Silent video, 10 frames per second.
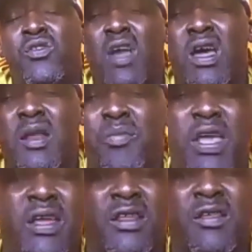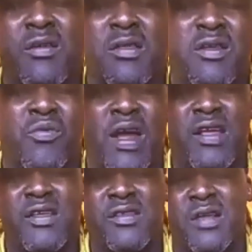try to be in the
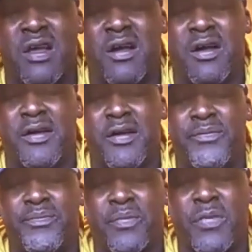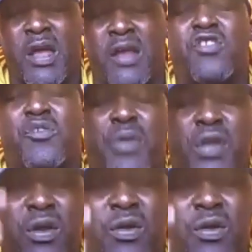right spirit